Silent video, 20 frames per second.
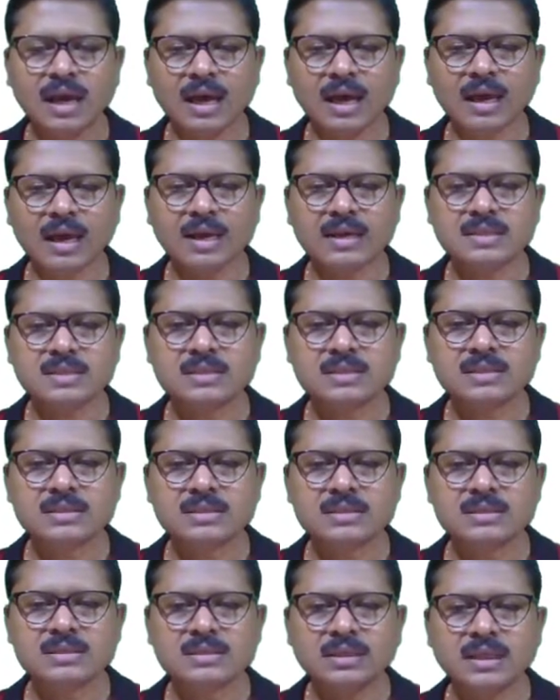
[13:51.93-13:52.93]
as
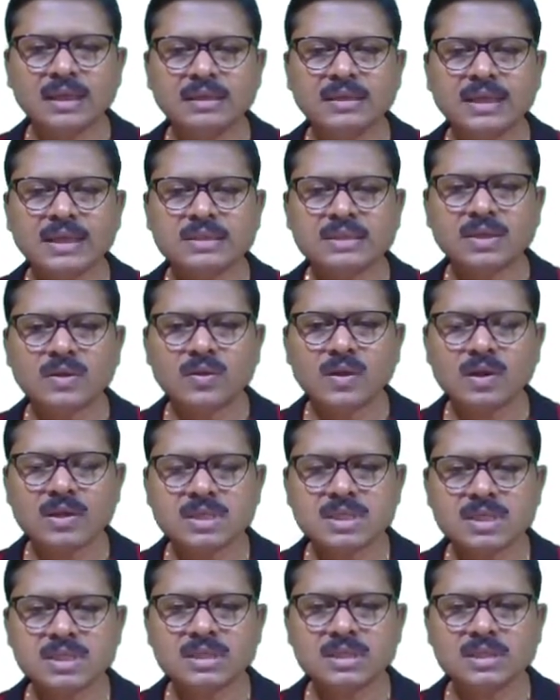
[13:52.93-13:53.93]
it has
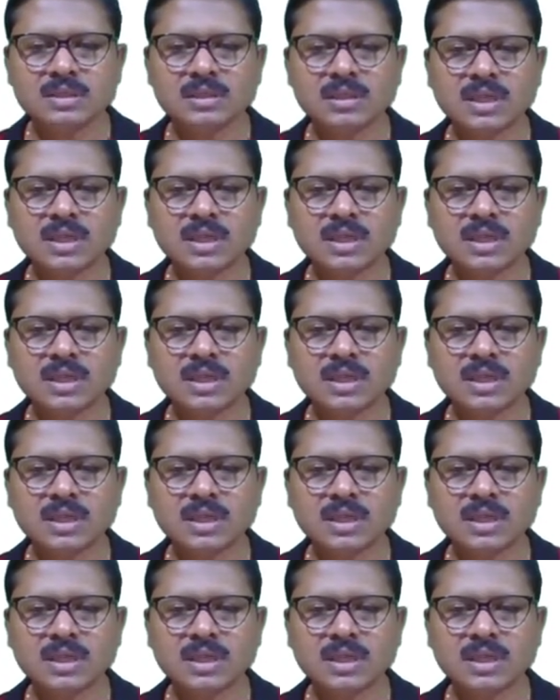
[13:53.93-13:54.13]
lost